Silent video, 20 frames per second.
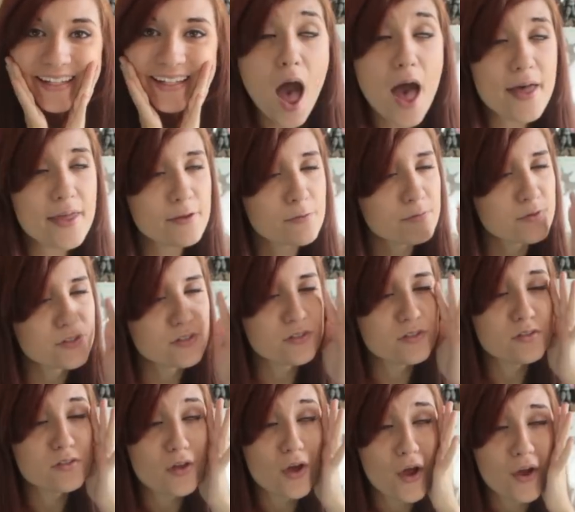I was
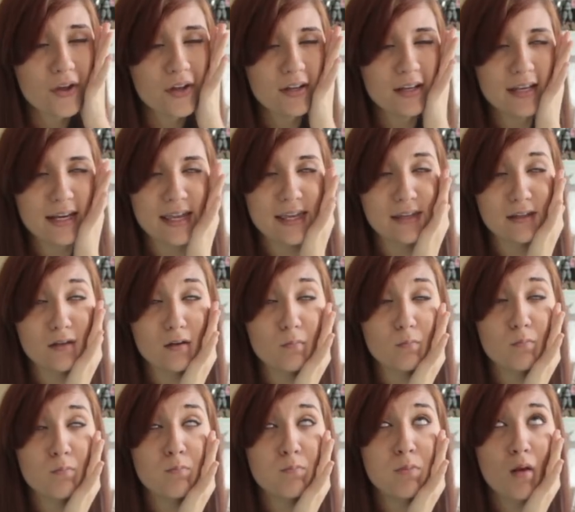circling a
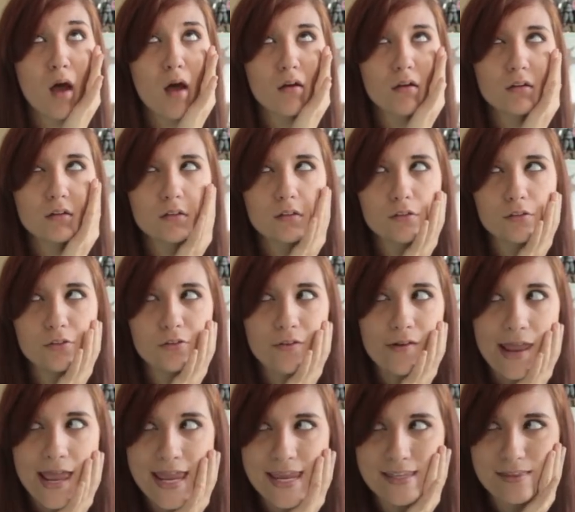blocked
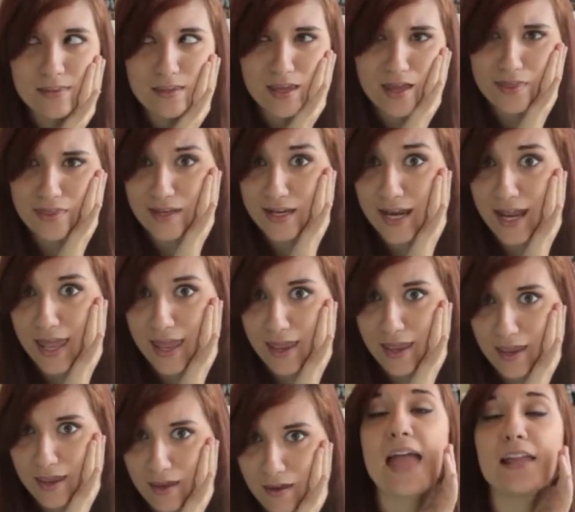drain the other
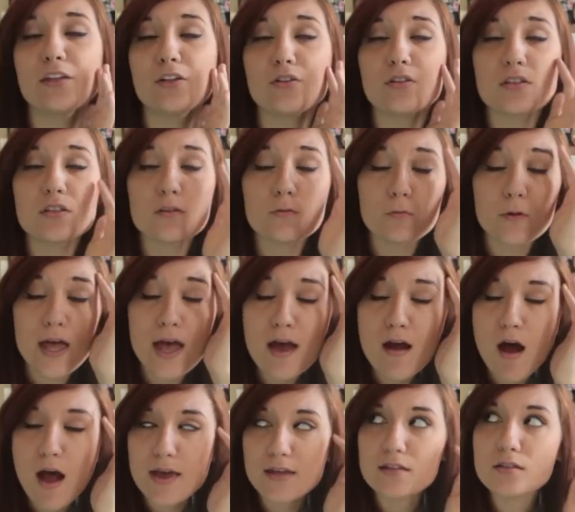day and could swear
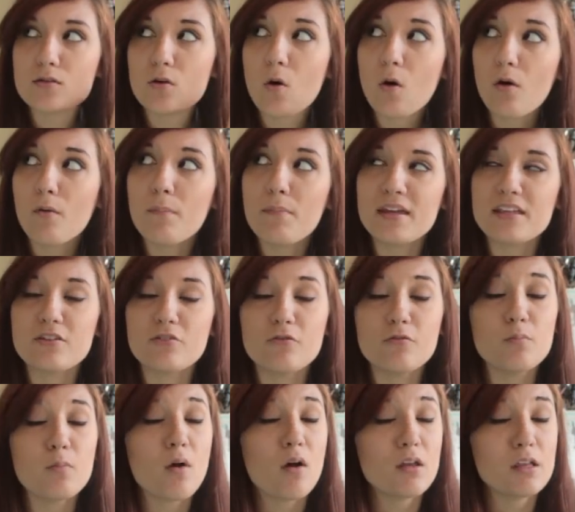I saw a bit
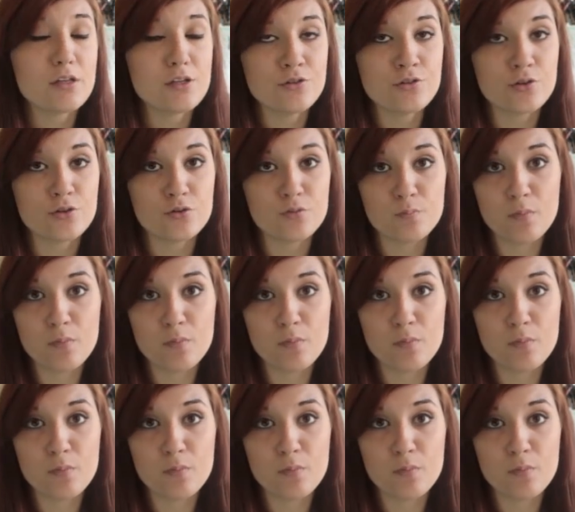of polyjuice